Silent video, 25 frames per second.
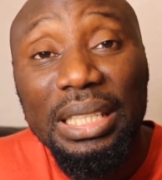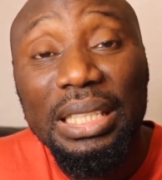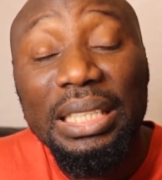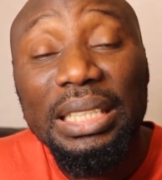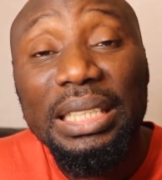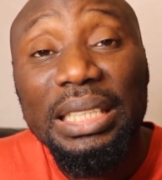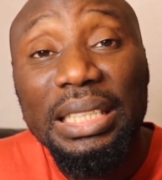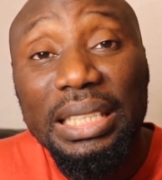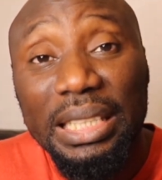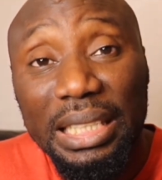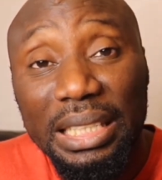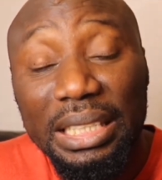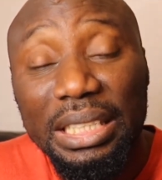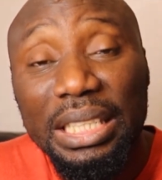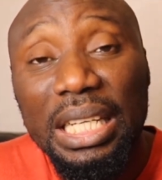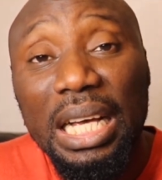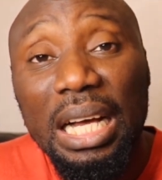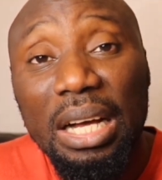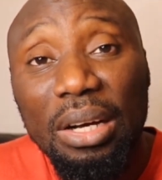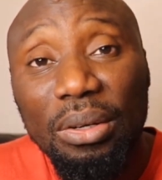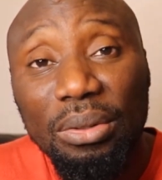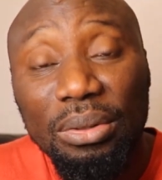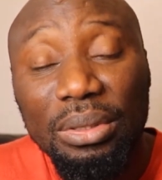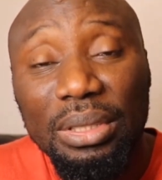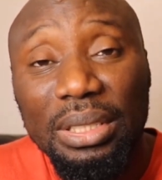Sit
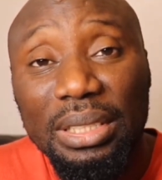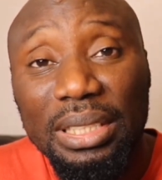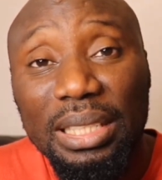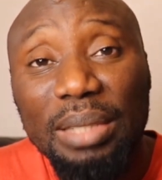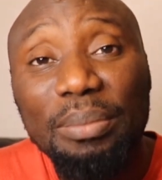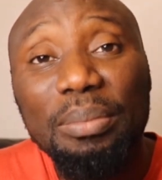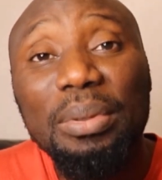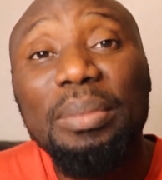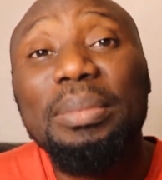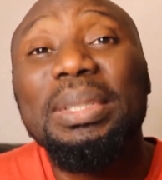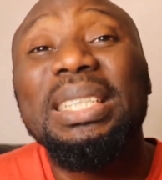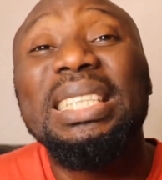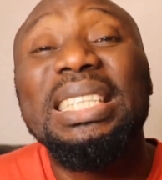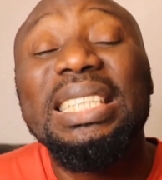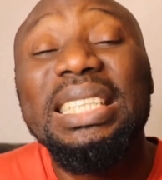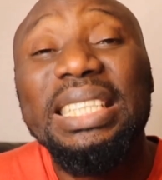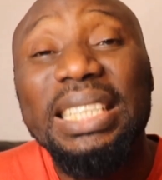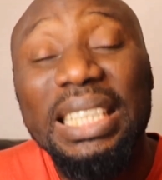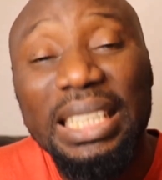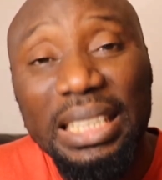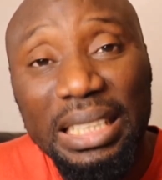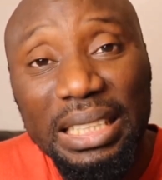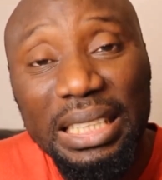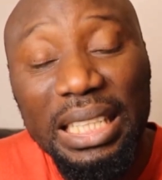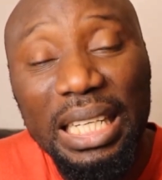down. It simply means
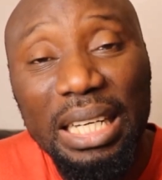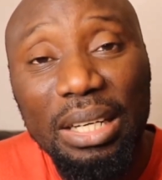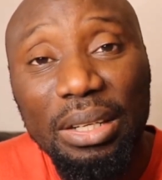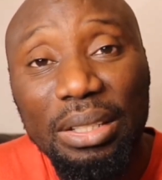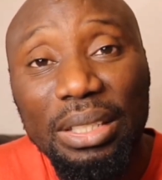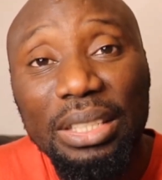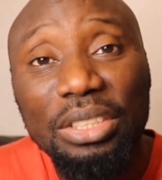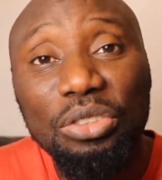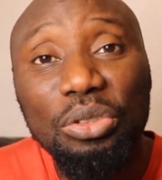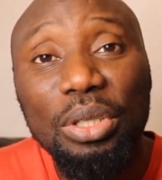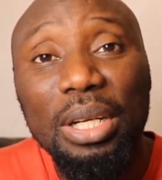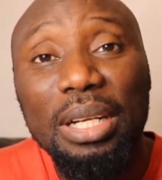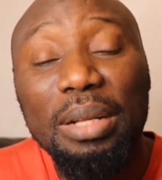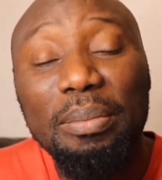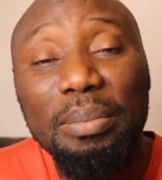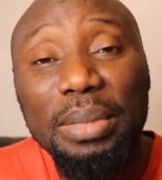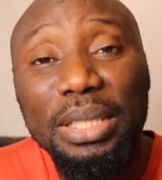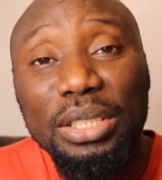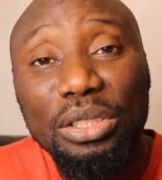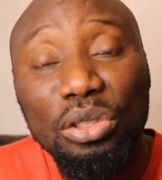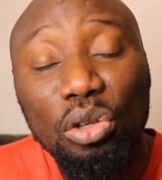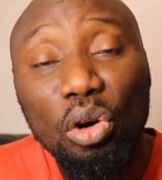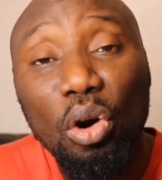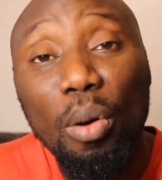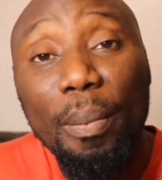sit down. Literally
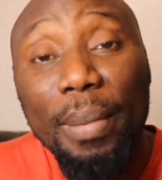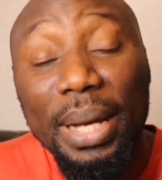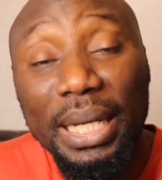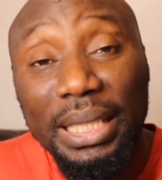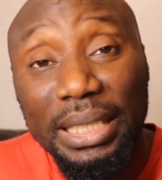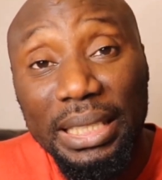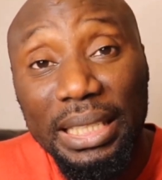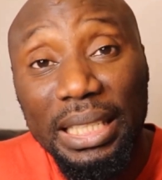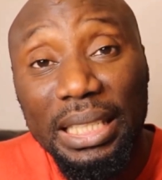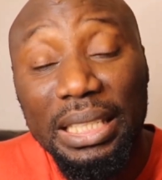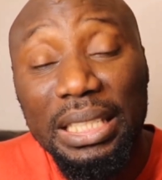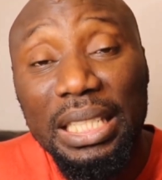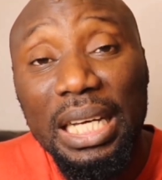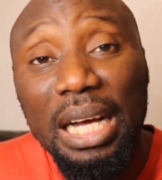means come and sit